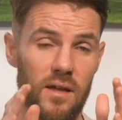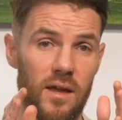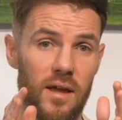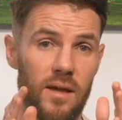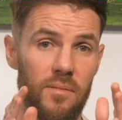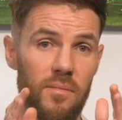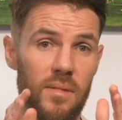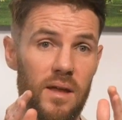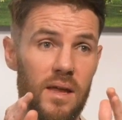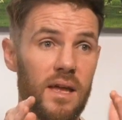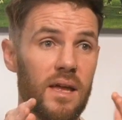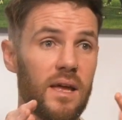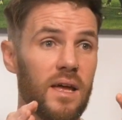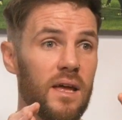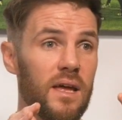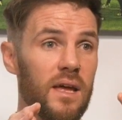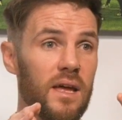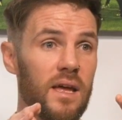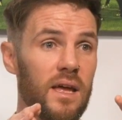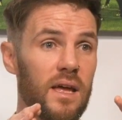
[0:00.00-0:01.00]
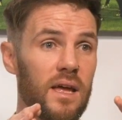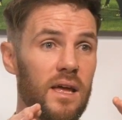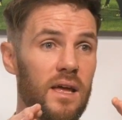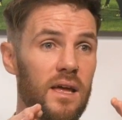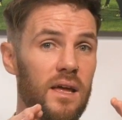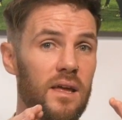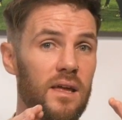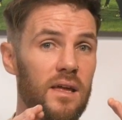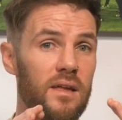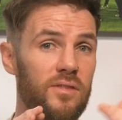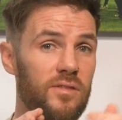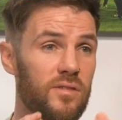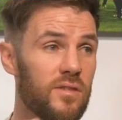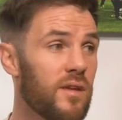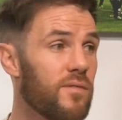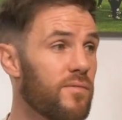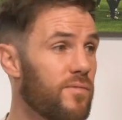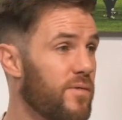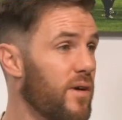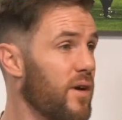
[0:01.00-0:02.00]
Um, it
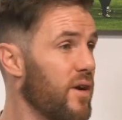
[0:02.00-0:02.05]
did.